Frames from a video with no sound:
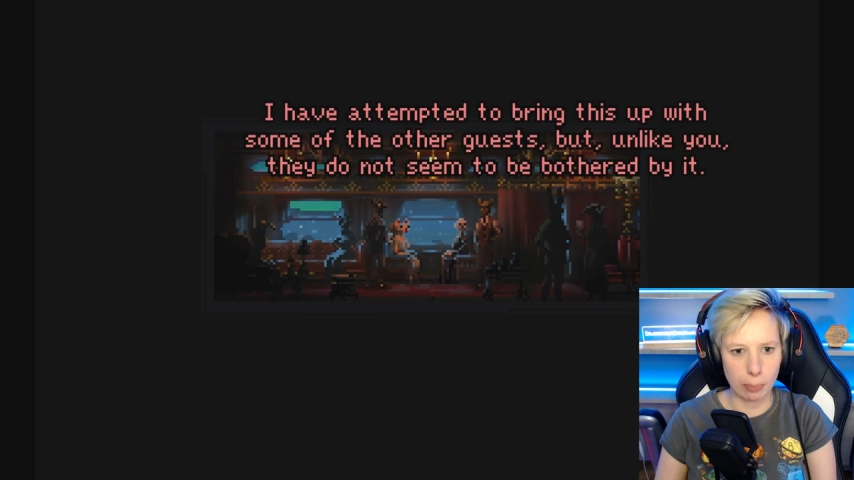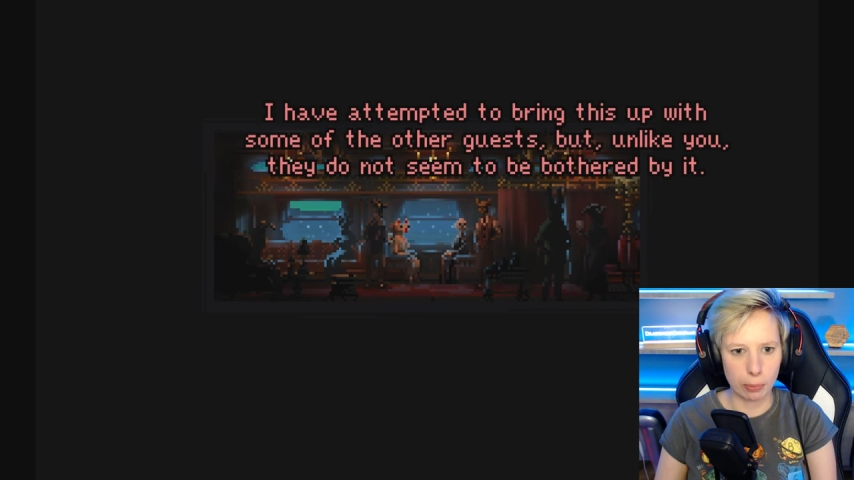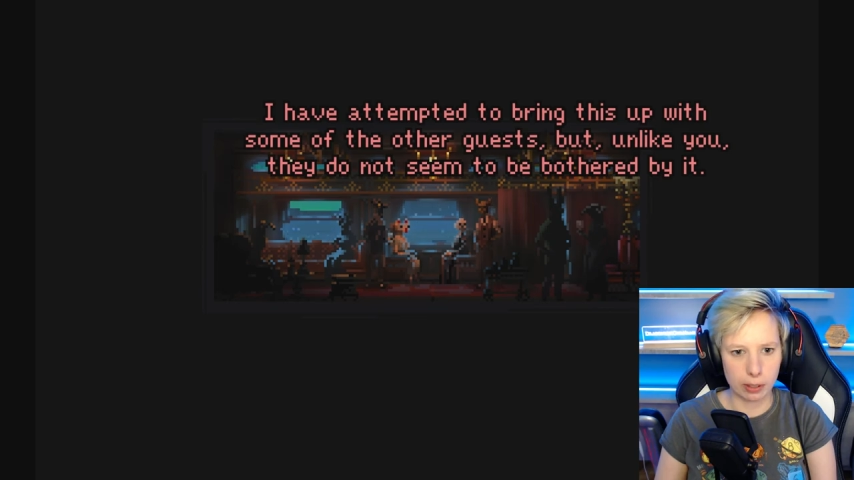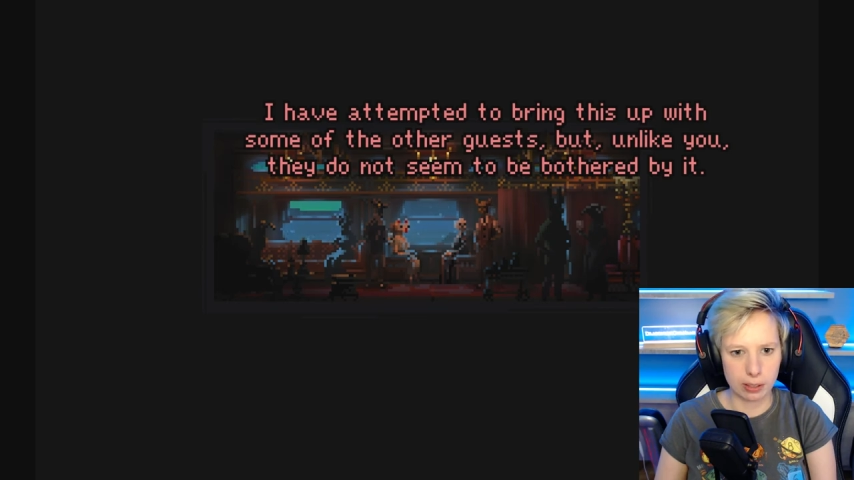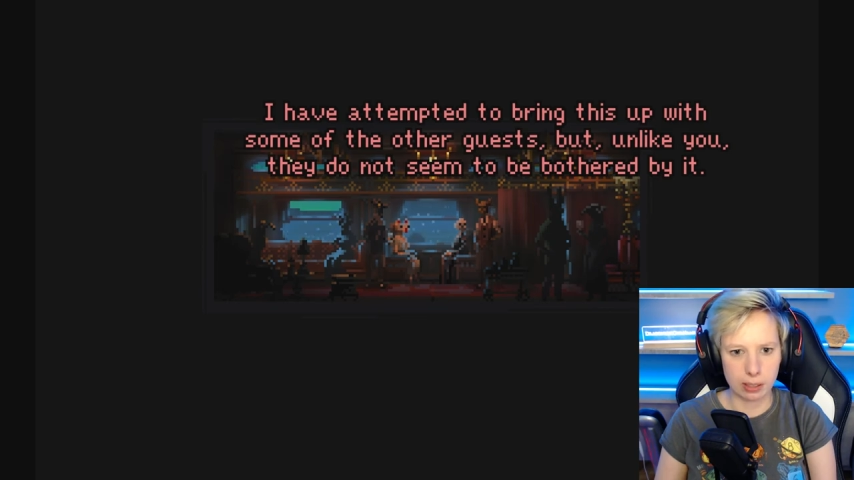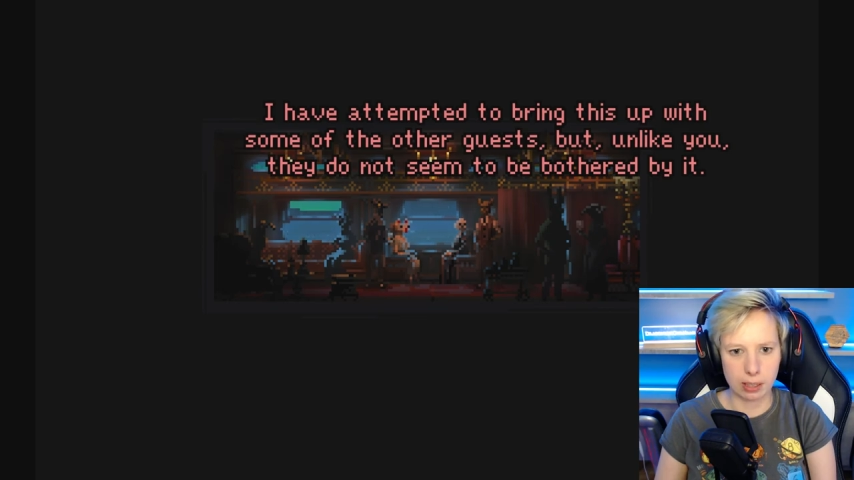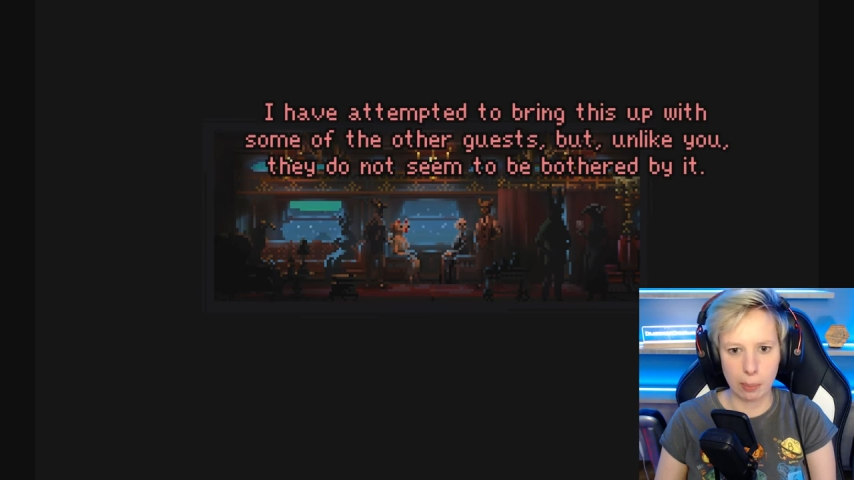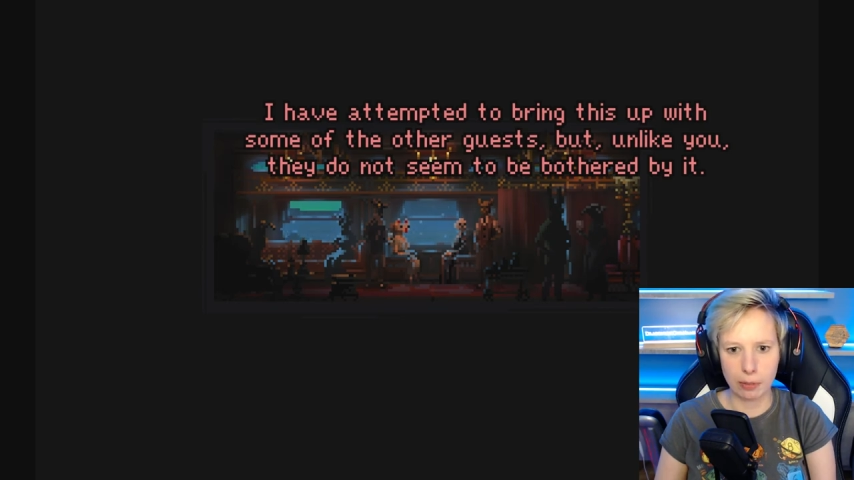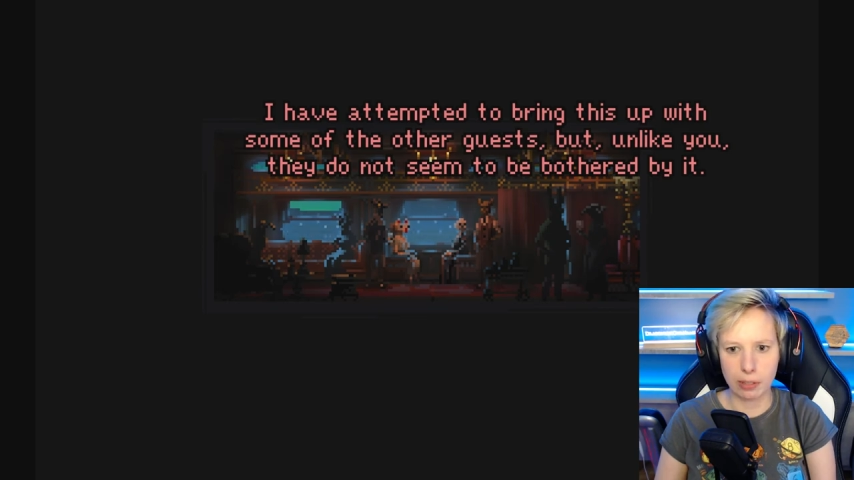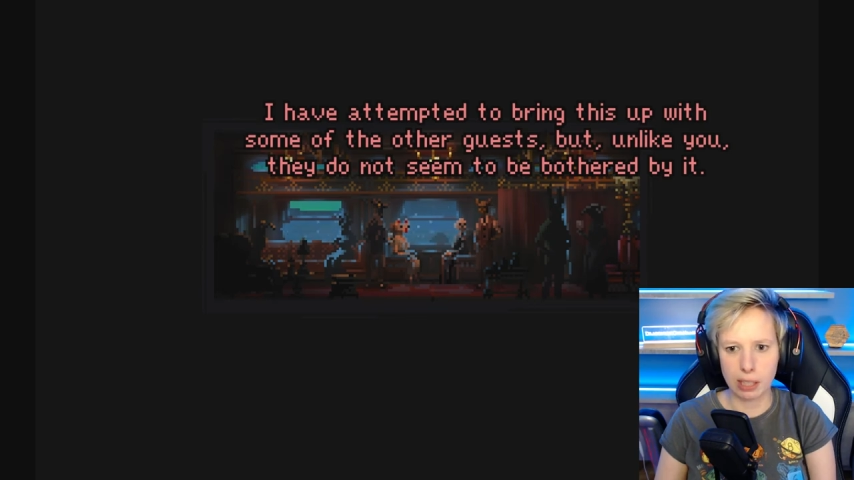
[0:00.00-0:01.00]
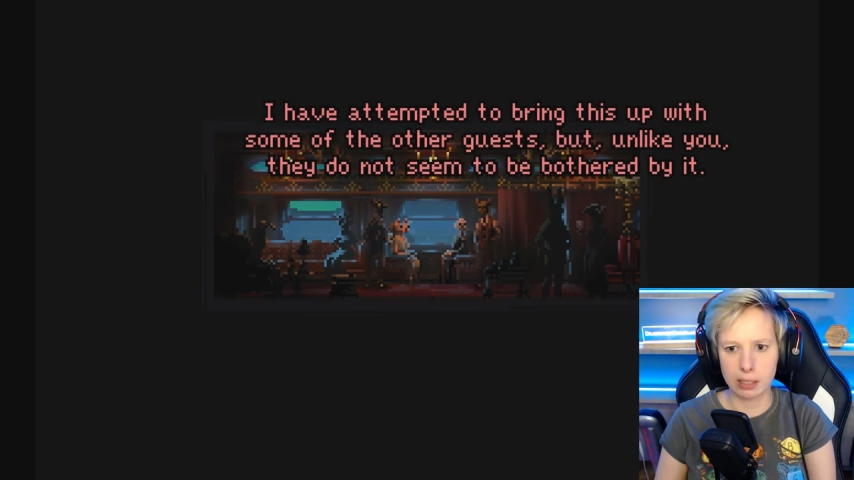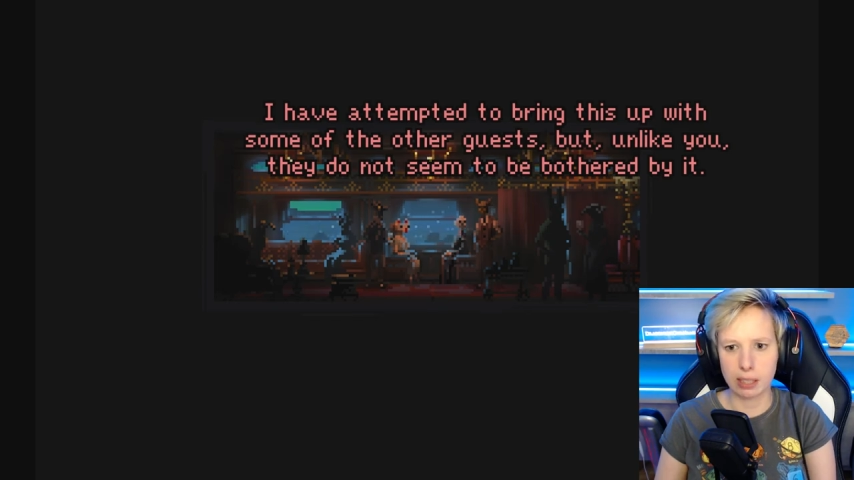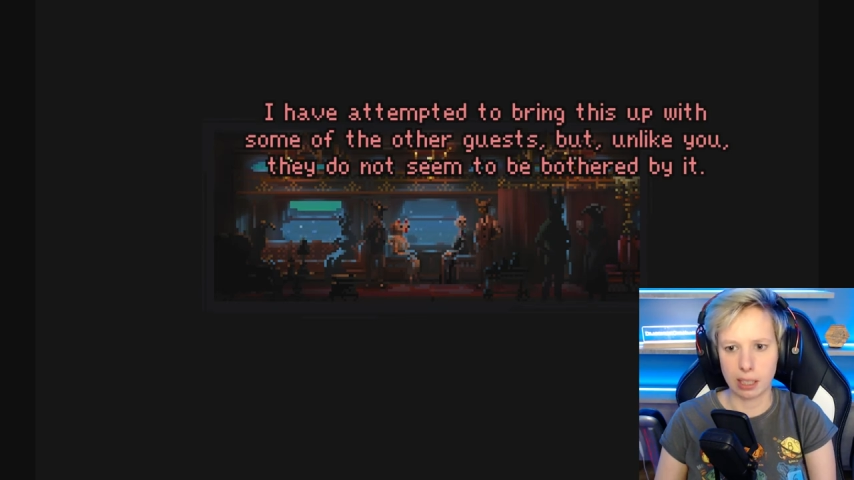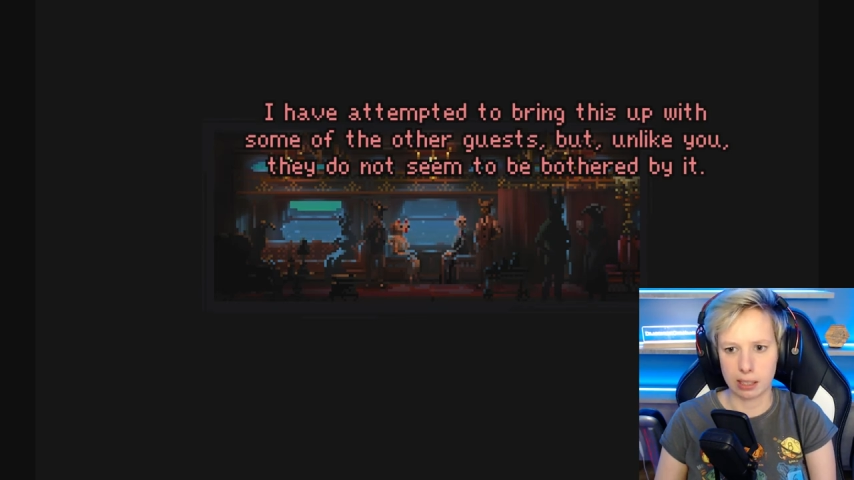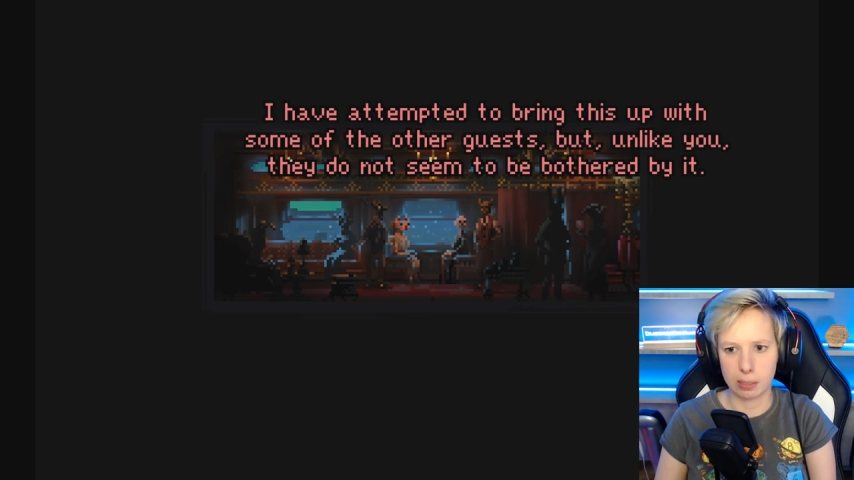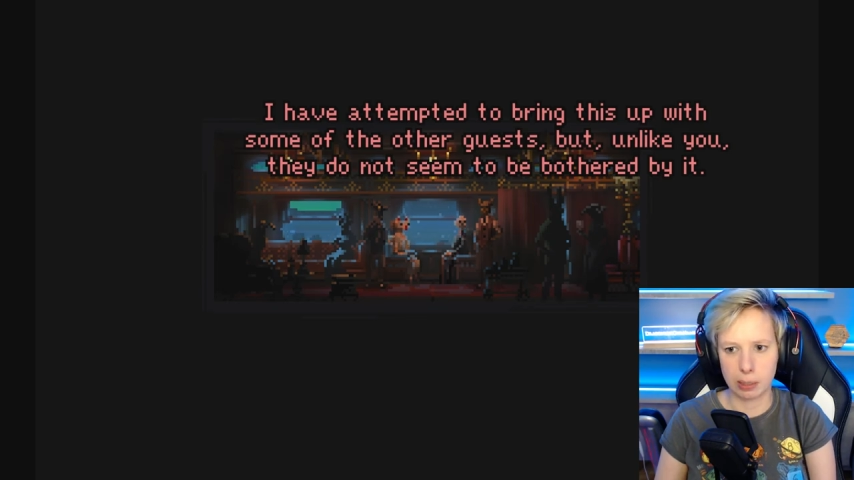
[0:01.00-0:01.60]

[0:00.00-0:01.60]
with some of the other guests,